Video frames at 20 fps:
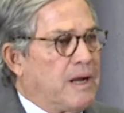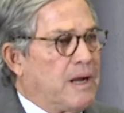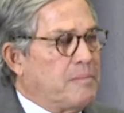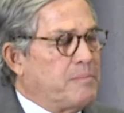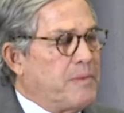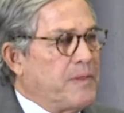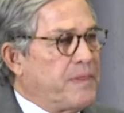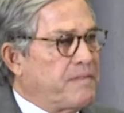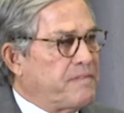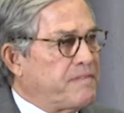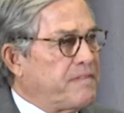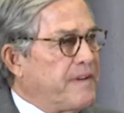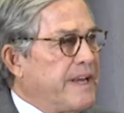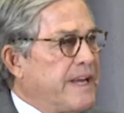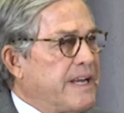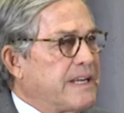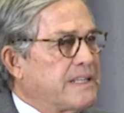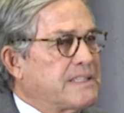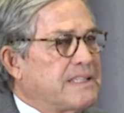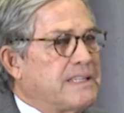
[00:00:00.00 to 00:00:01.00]
uh, but the
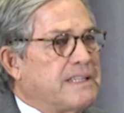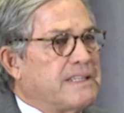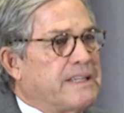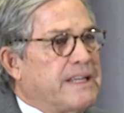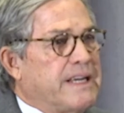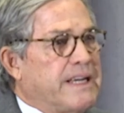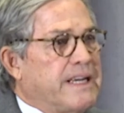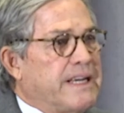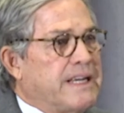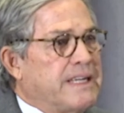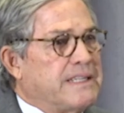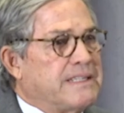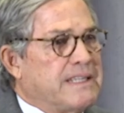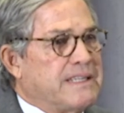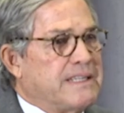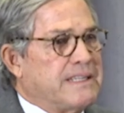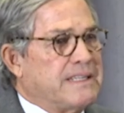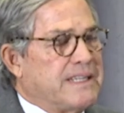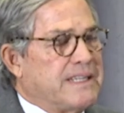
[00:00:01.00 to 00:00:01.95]
fact that